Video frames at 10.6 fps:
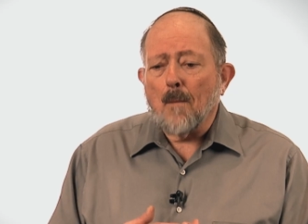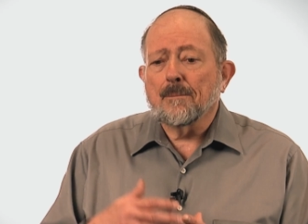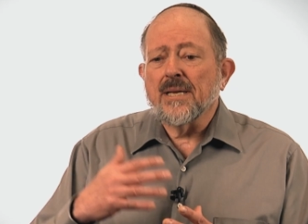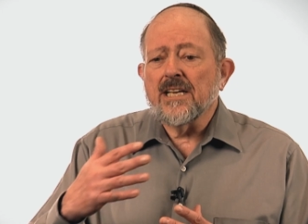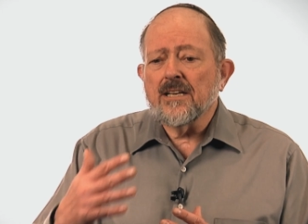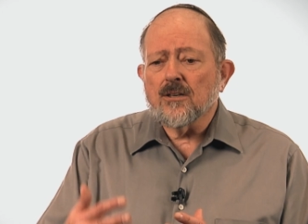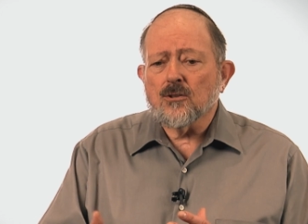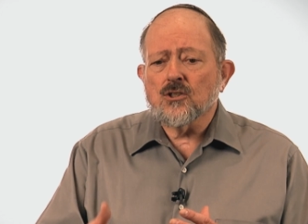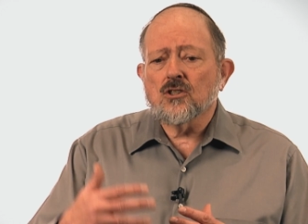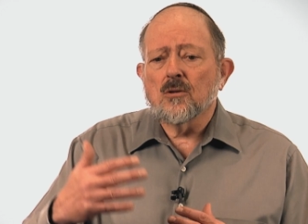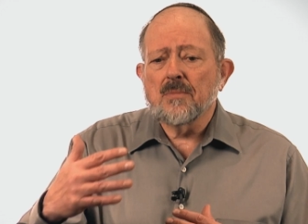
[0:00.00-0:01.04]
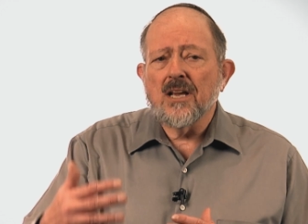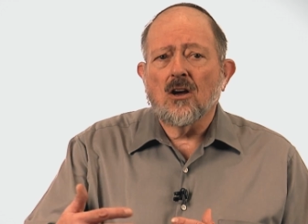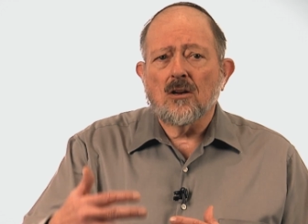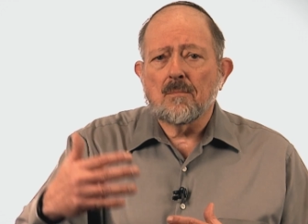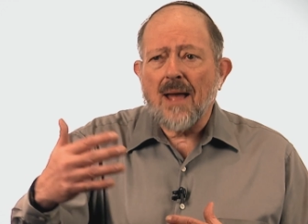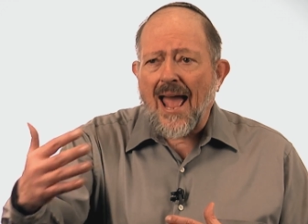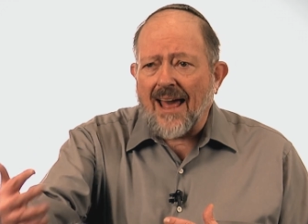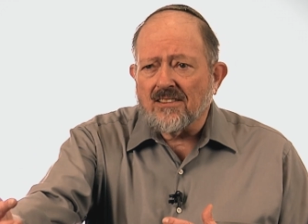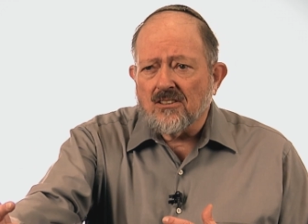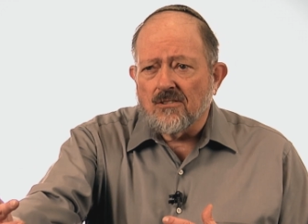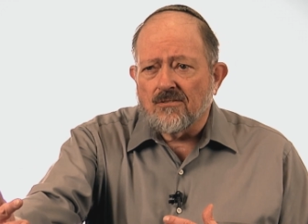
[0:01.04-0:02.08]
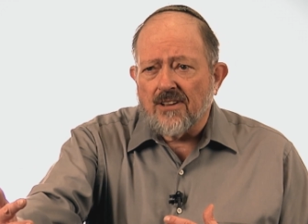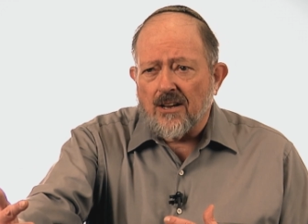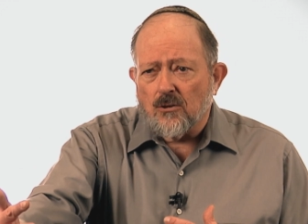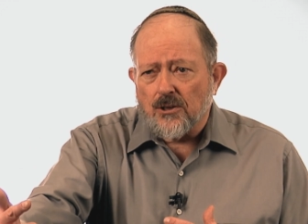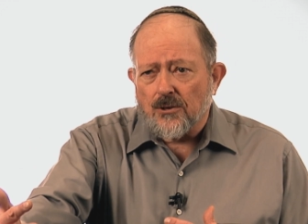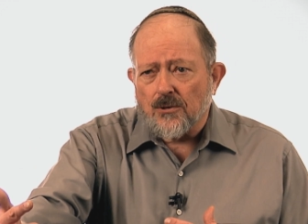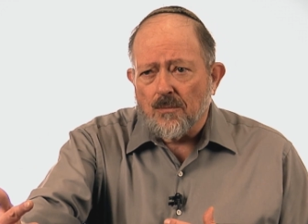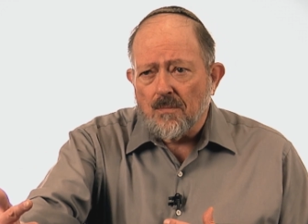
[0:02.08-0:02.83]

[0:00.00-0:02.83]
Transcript: appears to be on a path to failure.